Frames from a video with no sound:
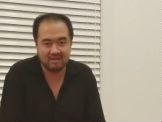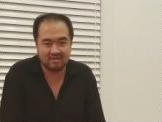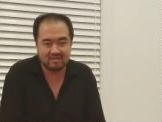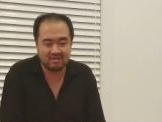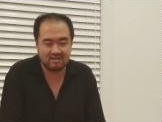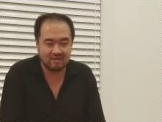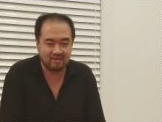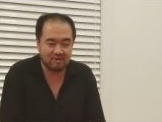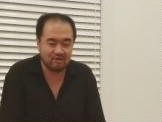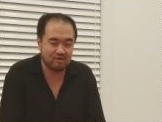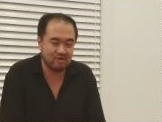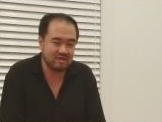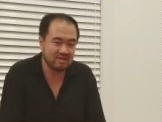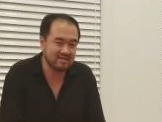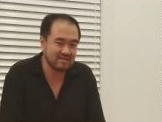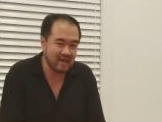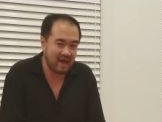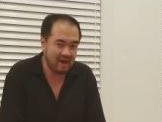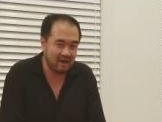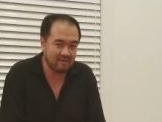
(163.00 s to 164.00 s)
it's the dirty
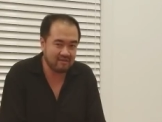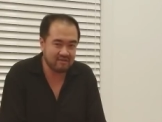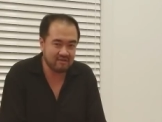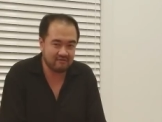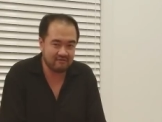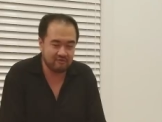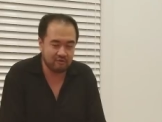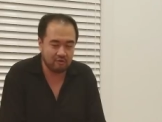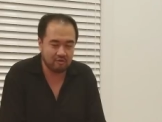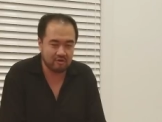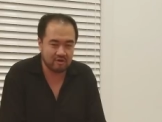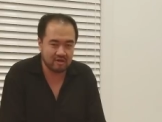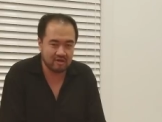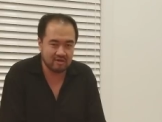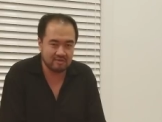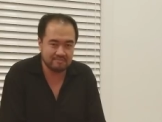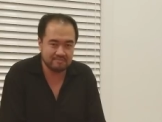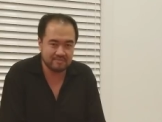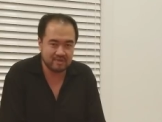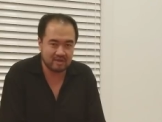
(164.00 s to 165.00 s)
South of
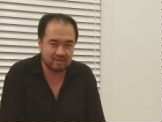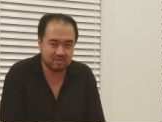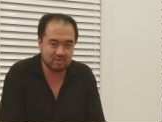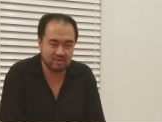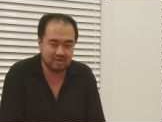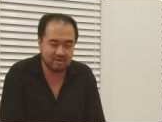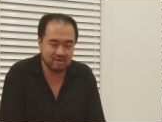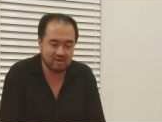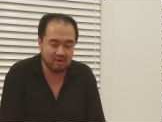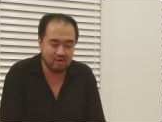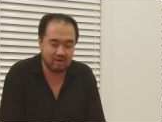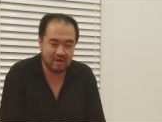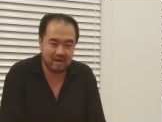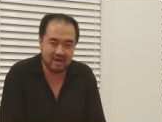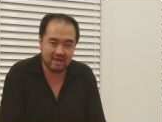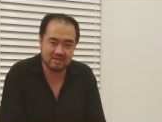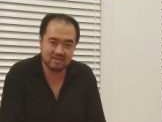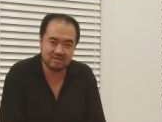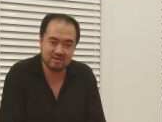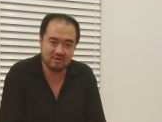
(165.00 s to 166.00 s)
Florida. That's what they're known
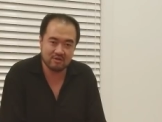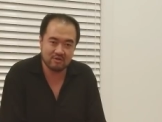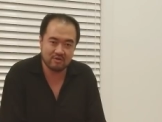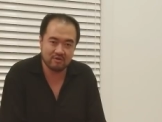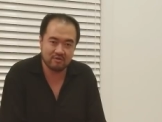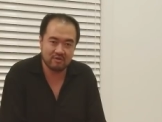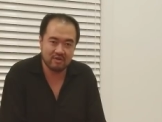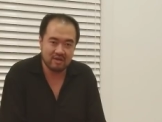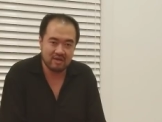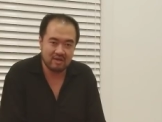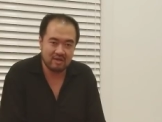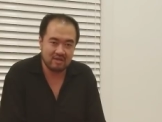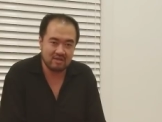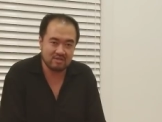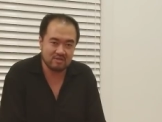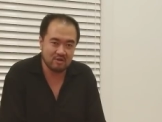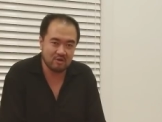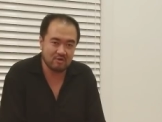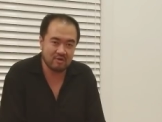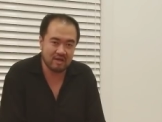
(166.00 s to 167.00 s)
as. So
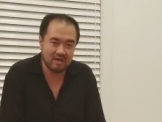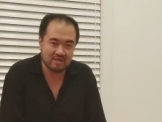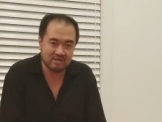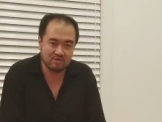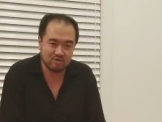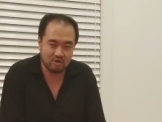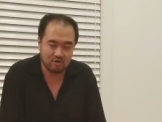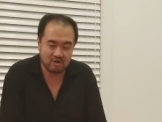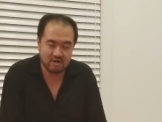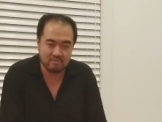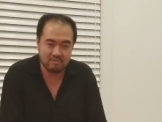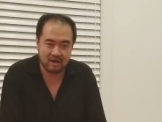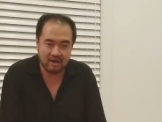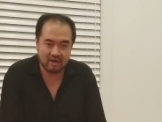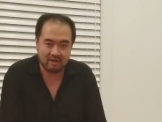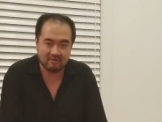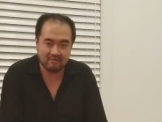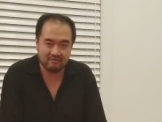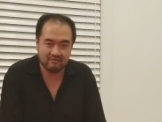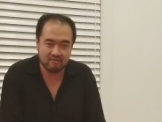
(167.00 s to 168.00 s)
he's known as Dirty
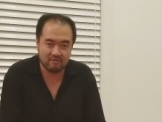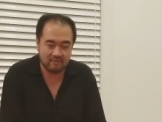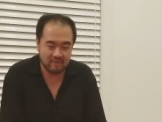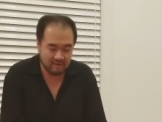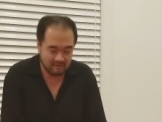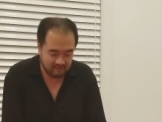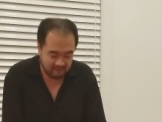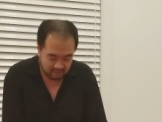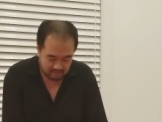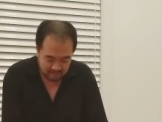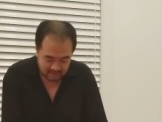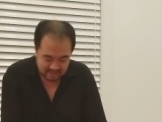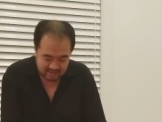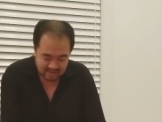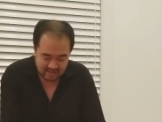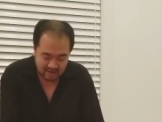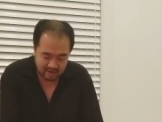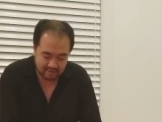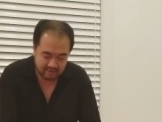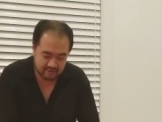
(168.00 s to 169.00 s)
Mike for being from the
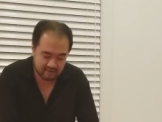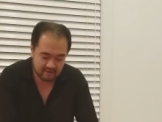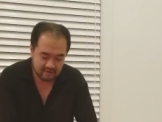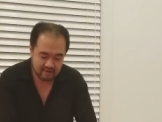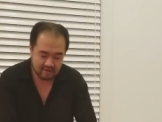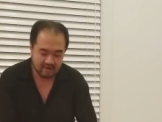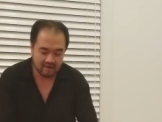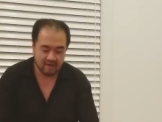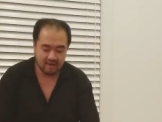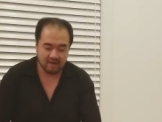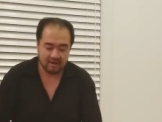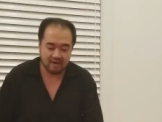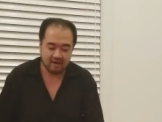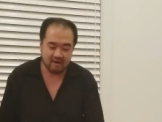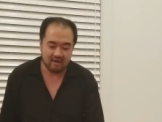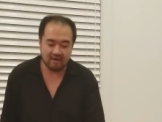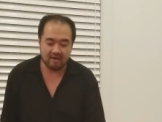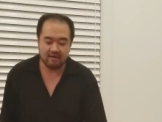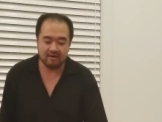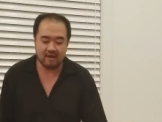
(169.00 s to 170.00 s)
South.
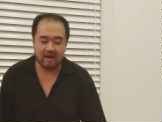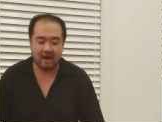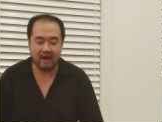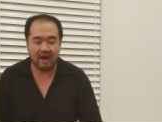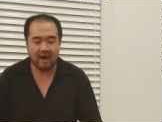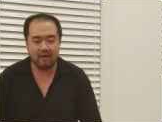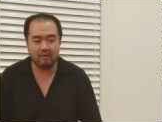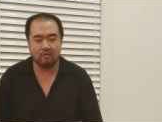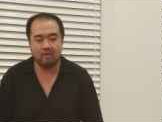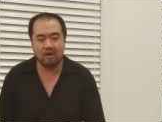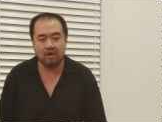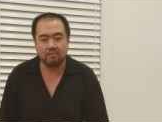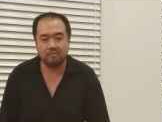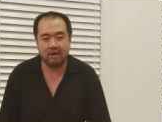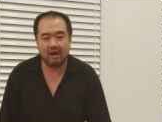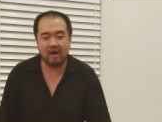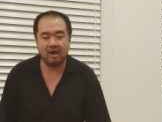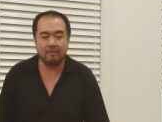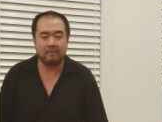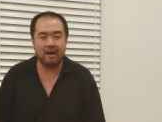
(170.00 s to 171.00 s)
And I walked
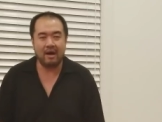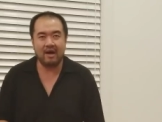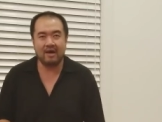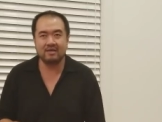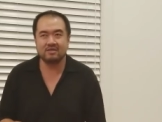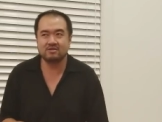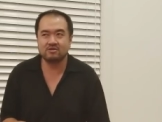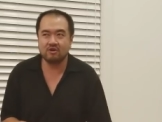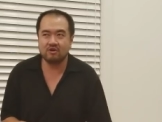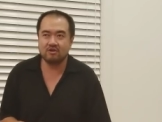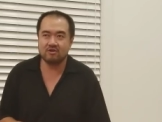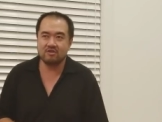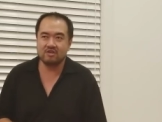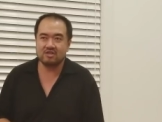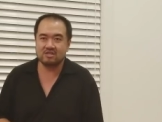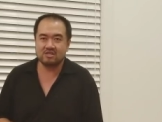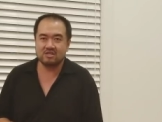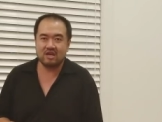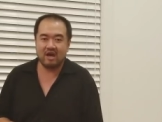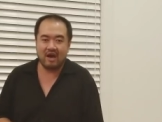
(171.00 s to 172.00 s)
by him. I saw
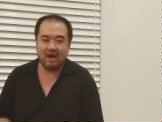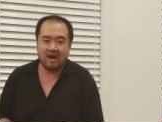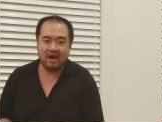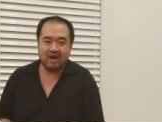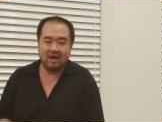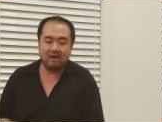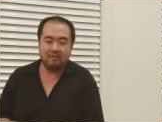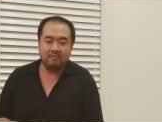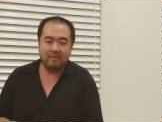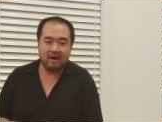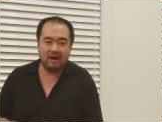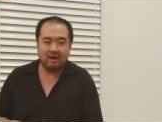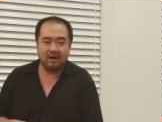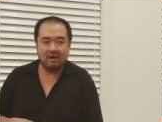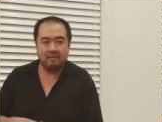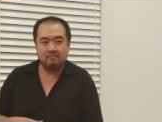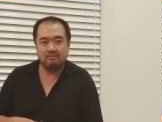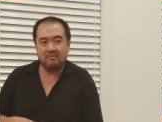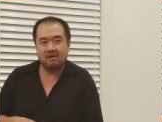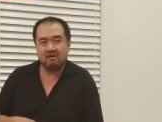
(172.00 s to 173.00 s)
this guy about
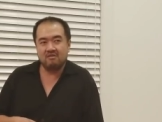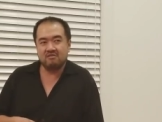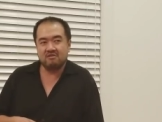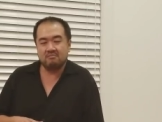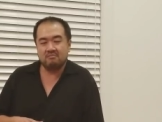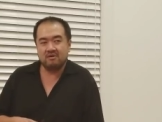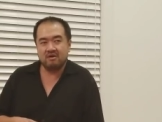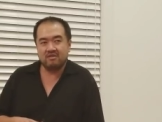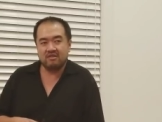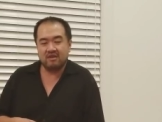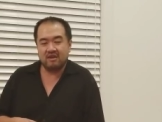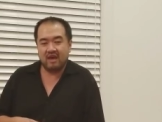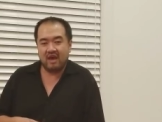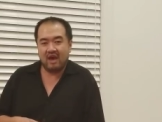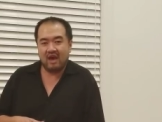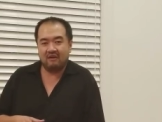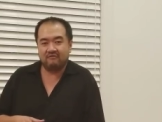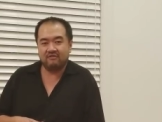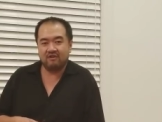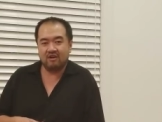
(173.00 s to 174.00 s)
a month and a
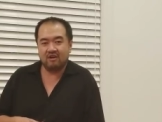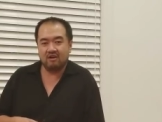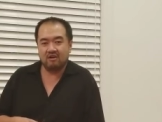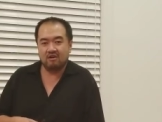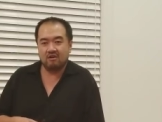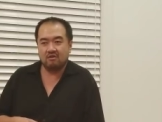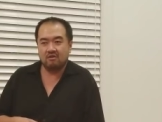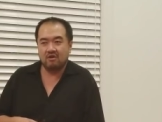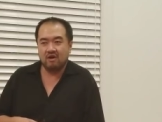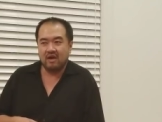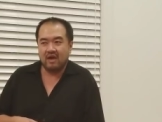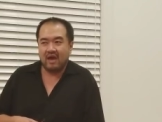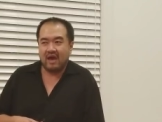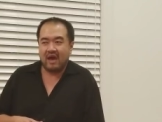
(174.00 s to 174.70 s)
half ago